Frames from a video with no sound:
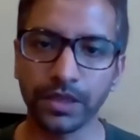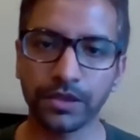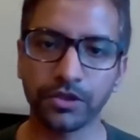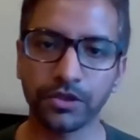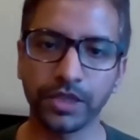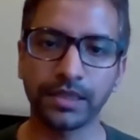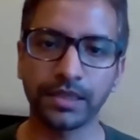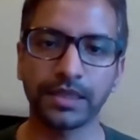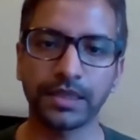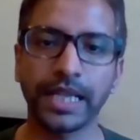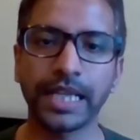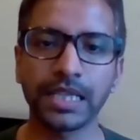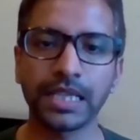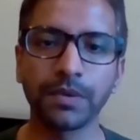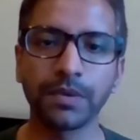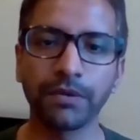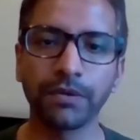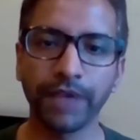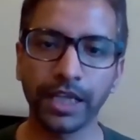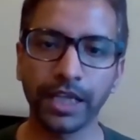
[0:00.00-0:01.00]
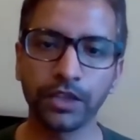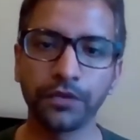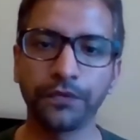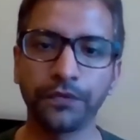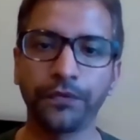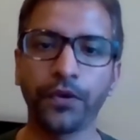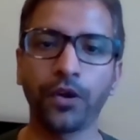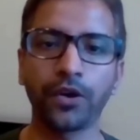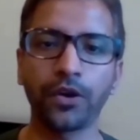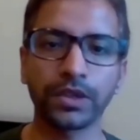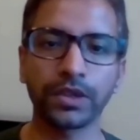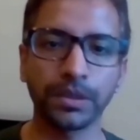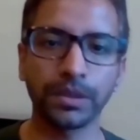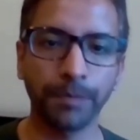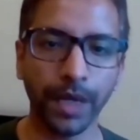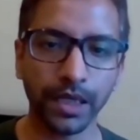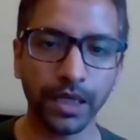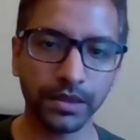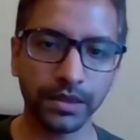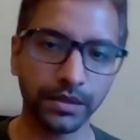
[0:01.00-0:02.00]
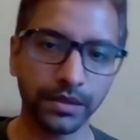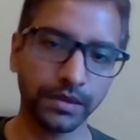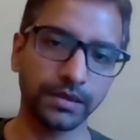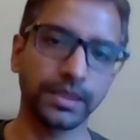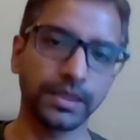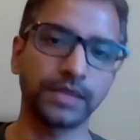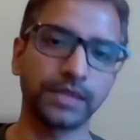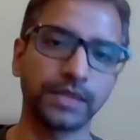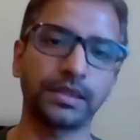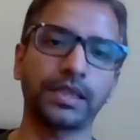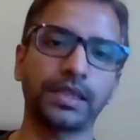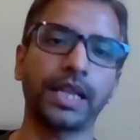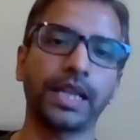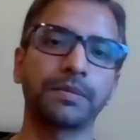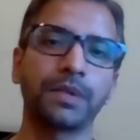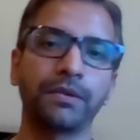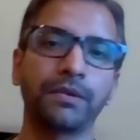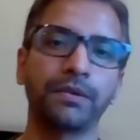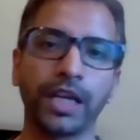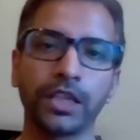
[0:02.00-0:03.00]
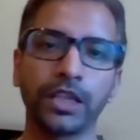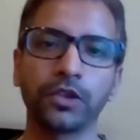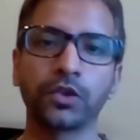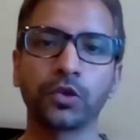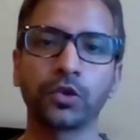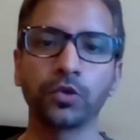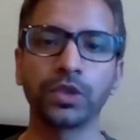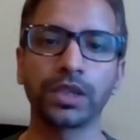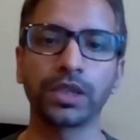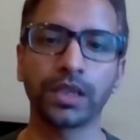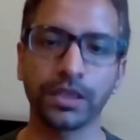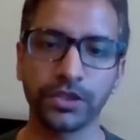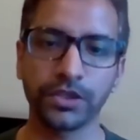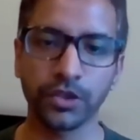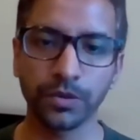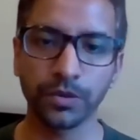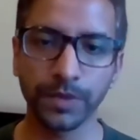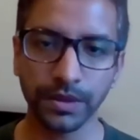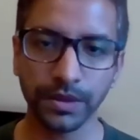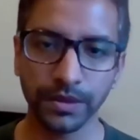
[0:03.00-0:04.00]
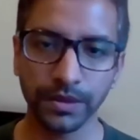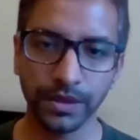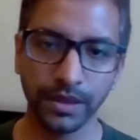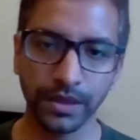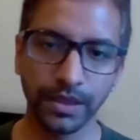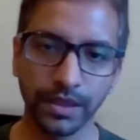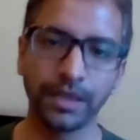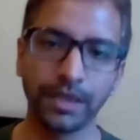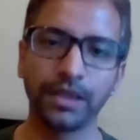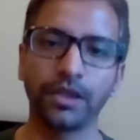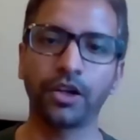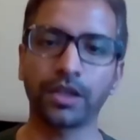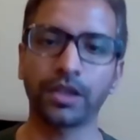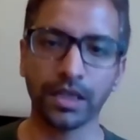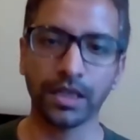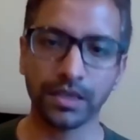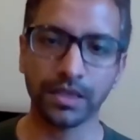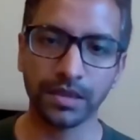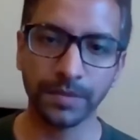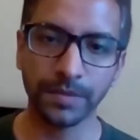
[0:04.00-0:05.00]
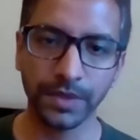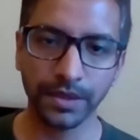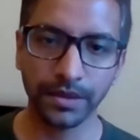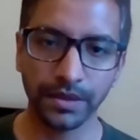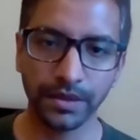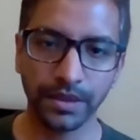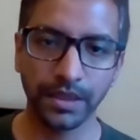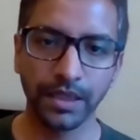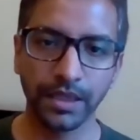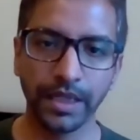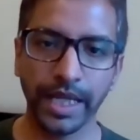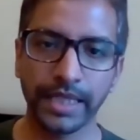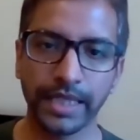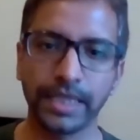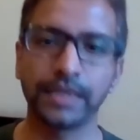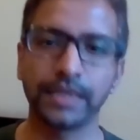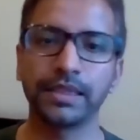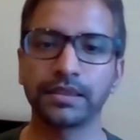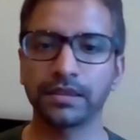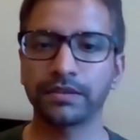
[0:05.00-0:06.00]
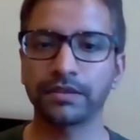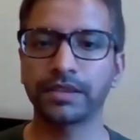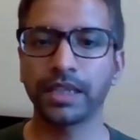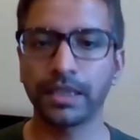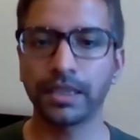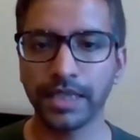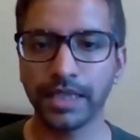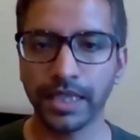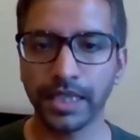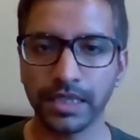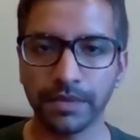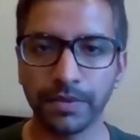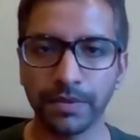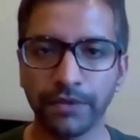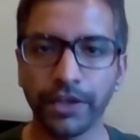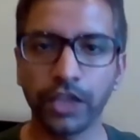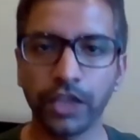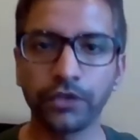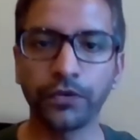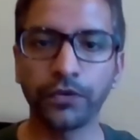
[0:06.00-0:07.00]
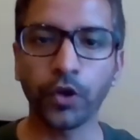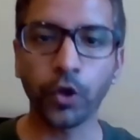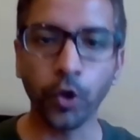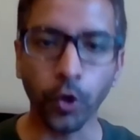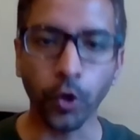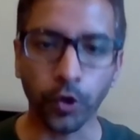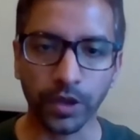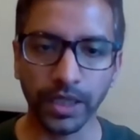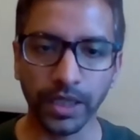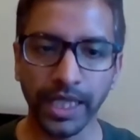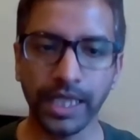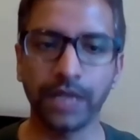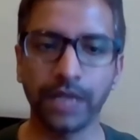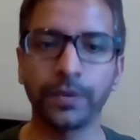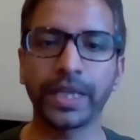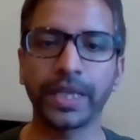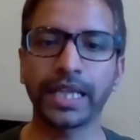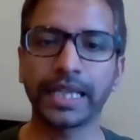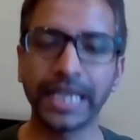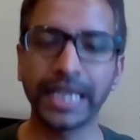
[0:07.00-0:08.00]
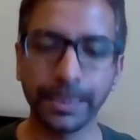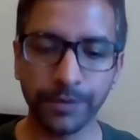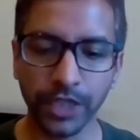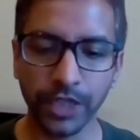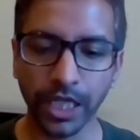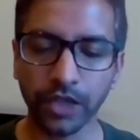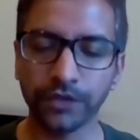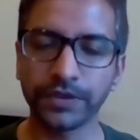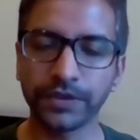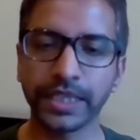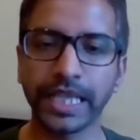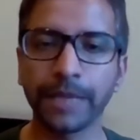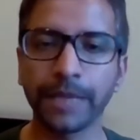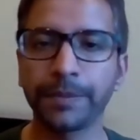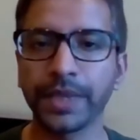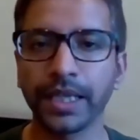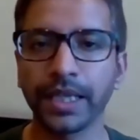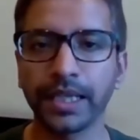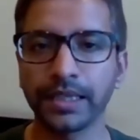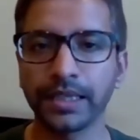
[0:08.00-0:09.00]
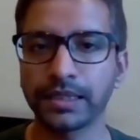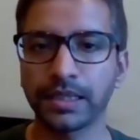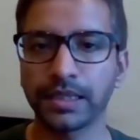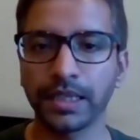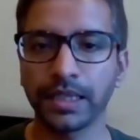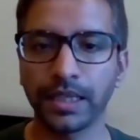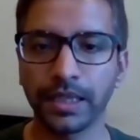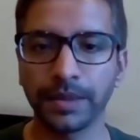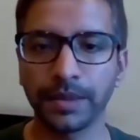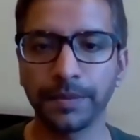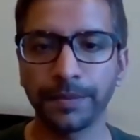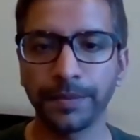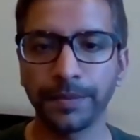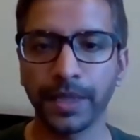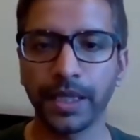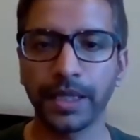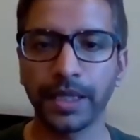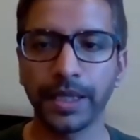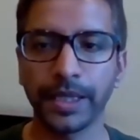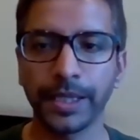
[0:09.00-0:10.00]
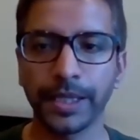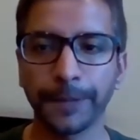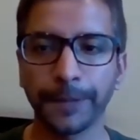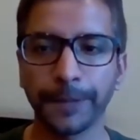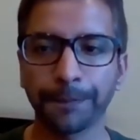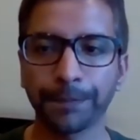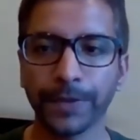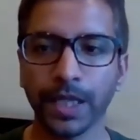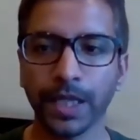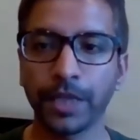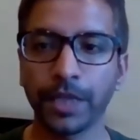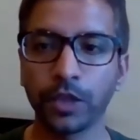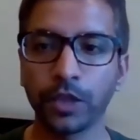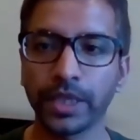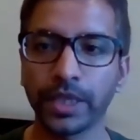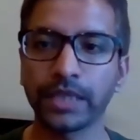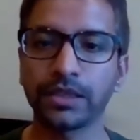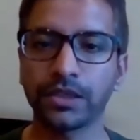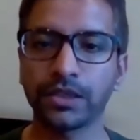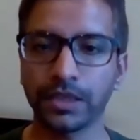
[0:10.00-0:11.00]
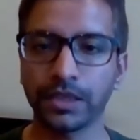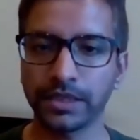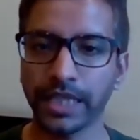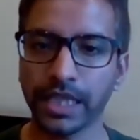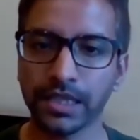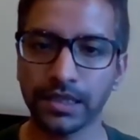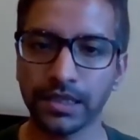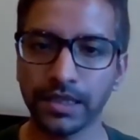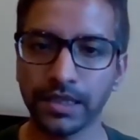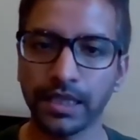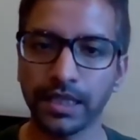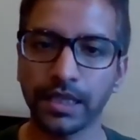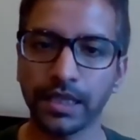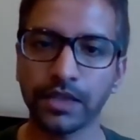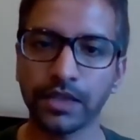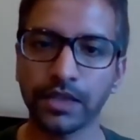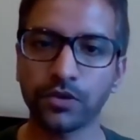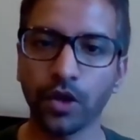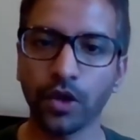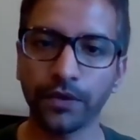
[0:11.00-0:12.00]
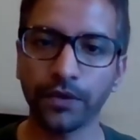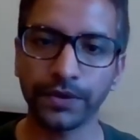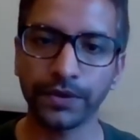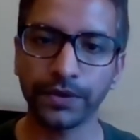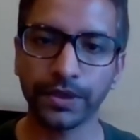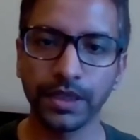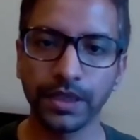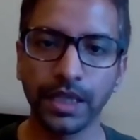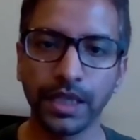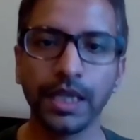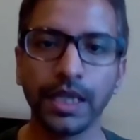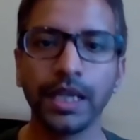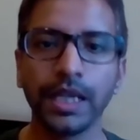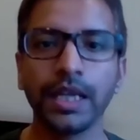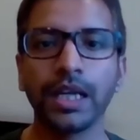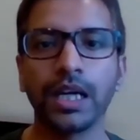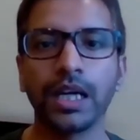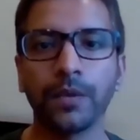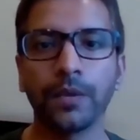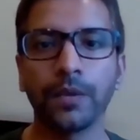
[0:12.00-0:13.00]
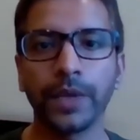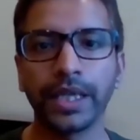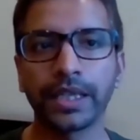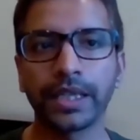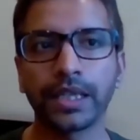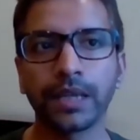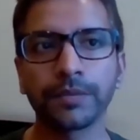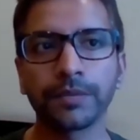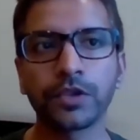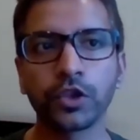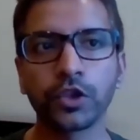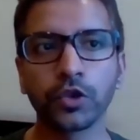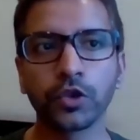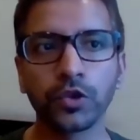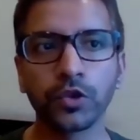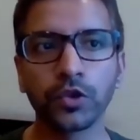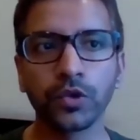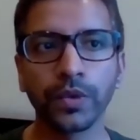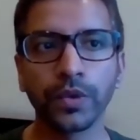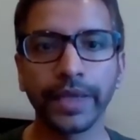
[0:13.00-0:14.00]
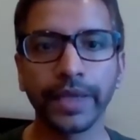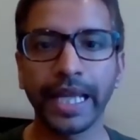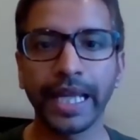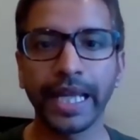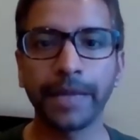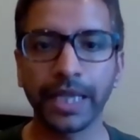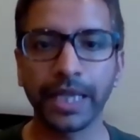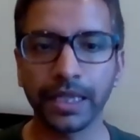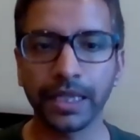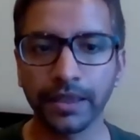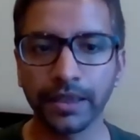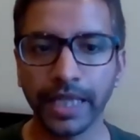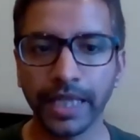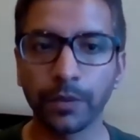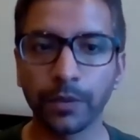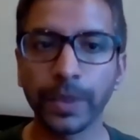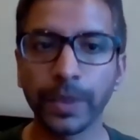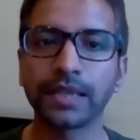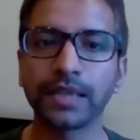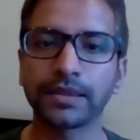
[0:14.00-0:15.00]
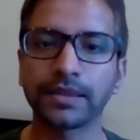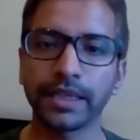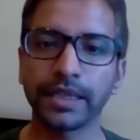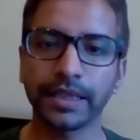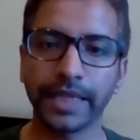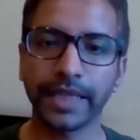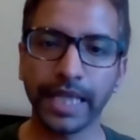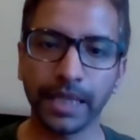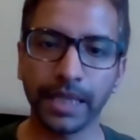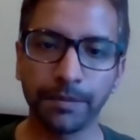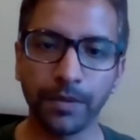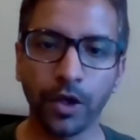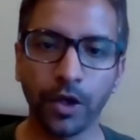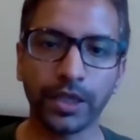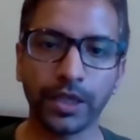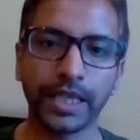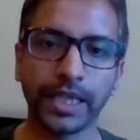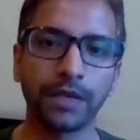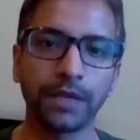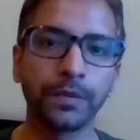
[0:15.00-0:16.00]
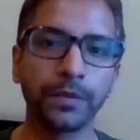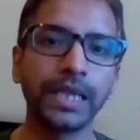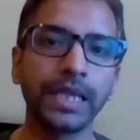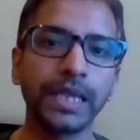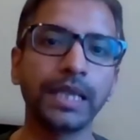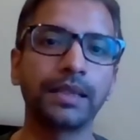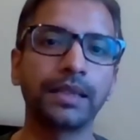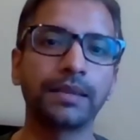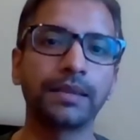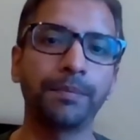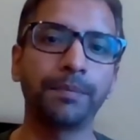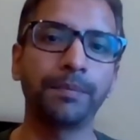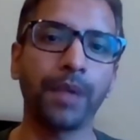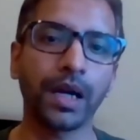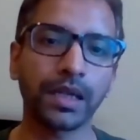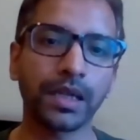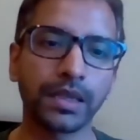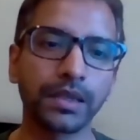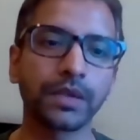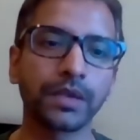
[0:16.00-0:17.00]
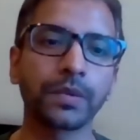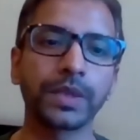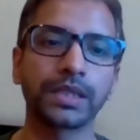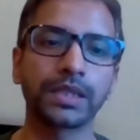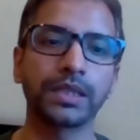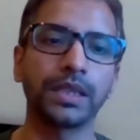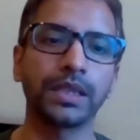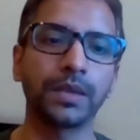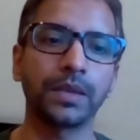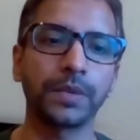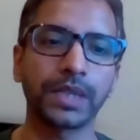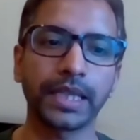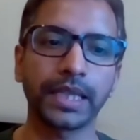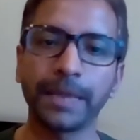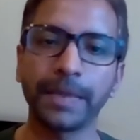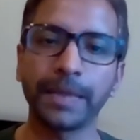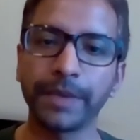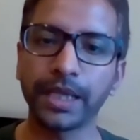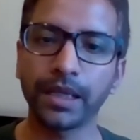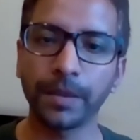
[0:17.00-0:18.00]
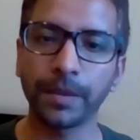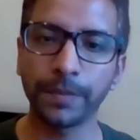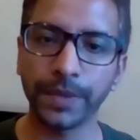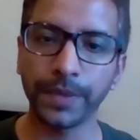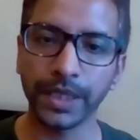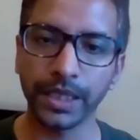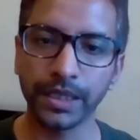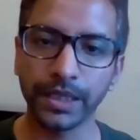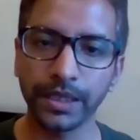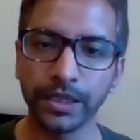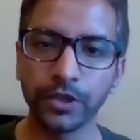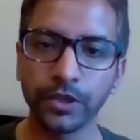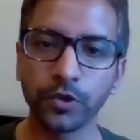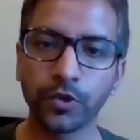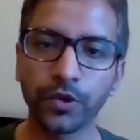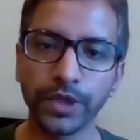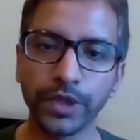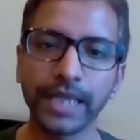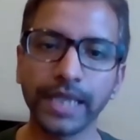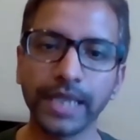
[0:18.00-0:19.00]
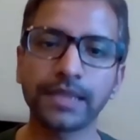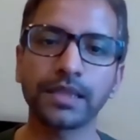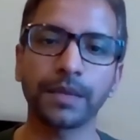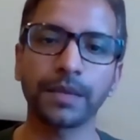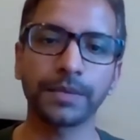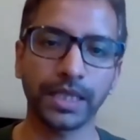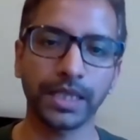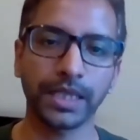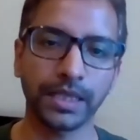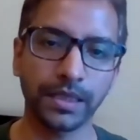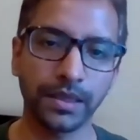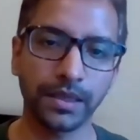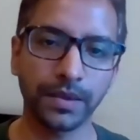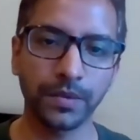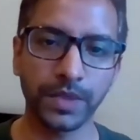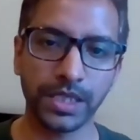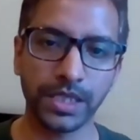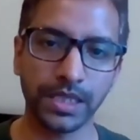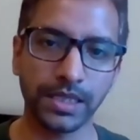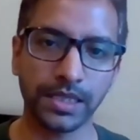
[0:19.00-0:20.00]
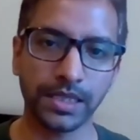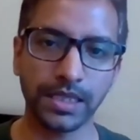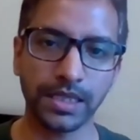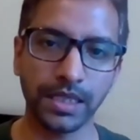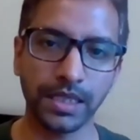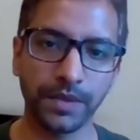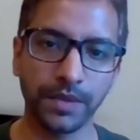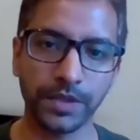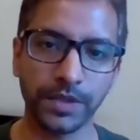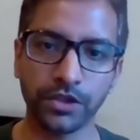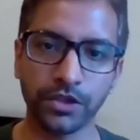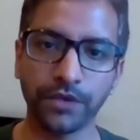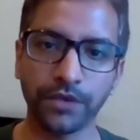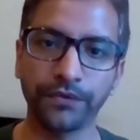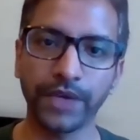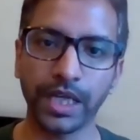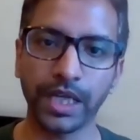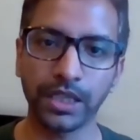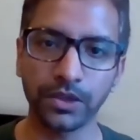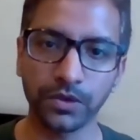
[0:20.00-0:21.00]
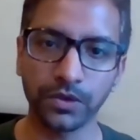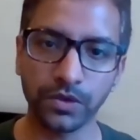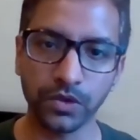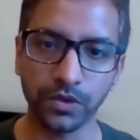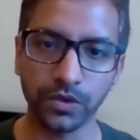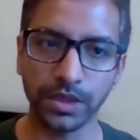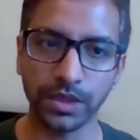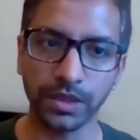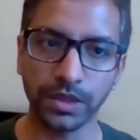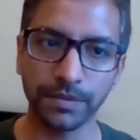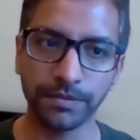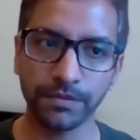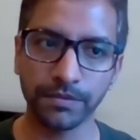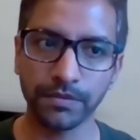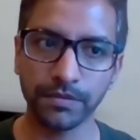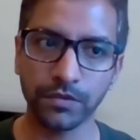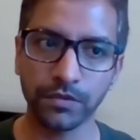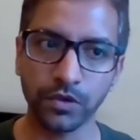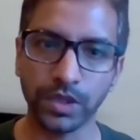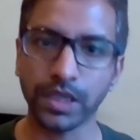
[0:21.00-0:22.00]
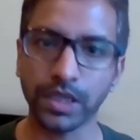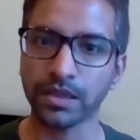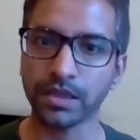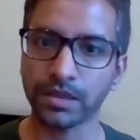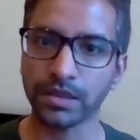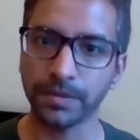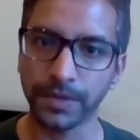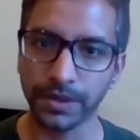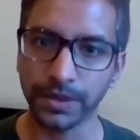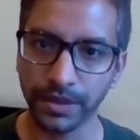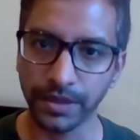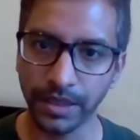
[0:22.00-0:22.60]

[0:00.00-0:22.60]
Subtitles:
So there's a tangible value for the partner, there's a tangible value to the consumer or customer, and then there's a tangible value for Coke. And then we can keep track of the KPIs by looking at the transactions that it has to offer. When it comes to gaming, can we design a game, or can we partner with a gaming company to create something which is of value to the customer?